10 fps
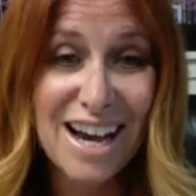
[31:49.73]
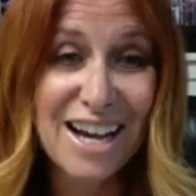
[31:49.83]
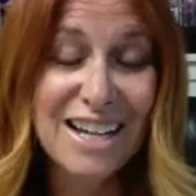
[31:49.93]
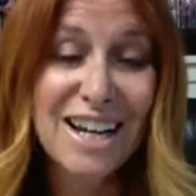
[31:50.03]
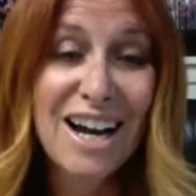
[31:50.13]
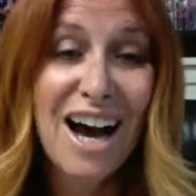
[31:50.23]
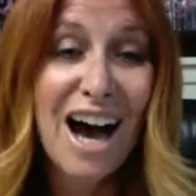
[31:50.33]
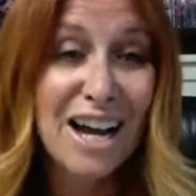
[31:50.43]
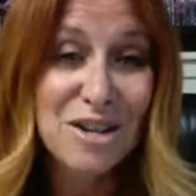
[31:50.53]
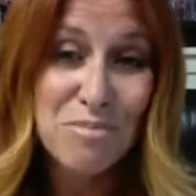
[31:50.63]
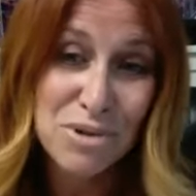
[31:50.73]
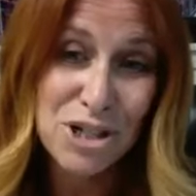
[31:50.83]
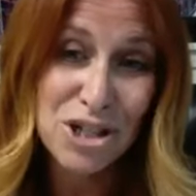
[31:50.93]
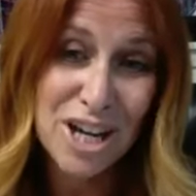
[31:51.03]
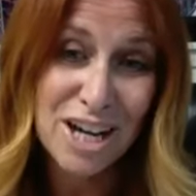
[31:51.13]
I
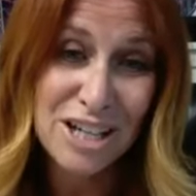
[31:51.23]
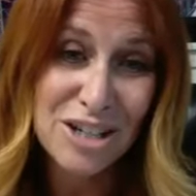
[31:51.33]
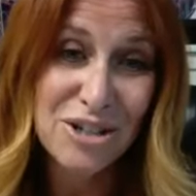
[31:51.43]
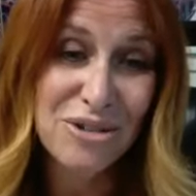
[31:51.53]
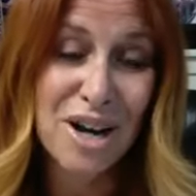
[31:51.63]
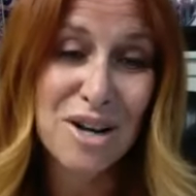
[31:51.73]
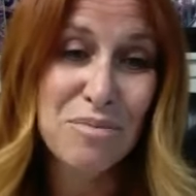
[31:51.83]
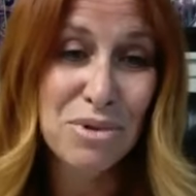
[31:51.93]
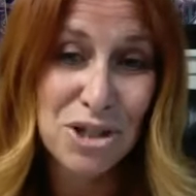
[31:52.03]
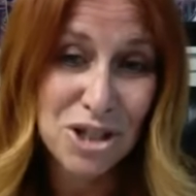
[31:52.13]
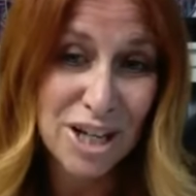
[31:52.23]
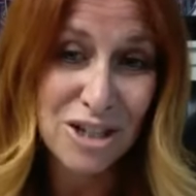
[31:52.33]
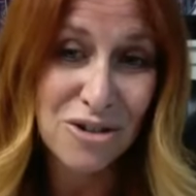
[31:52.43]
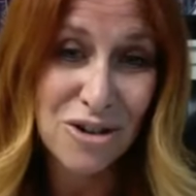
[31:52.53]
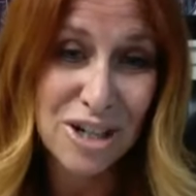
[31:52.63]
appreciate you. I appreciate
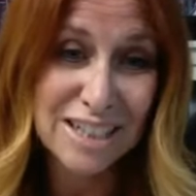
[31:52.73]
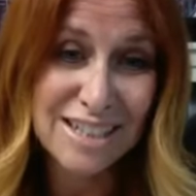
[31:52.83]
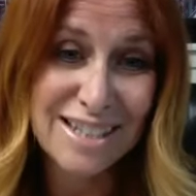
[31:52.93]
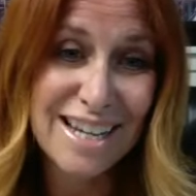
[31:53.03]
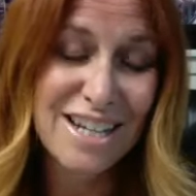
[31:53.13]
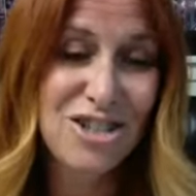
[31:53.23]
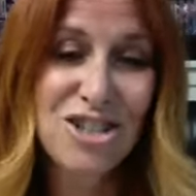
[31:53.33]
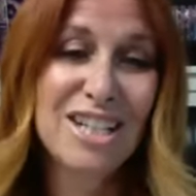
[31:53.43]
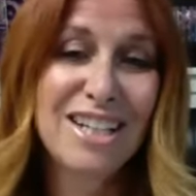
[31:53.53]
your organization.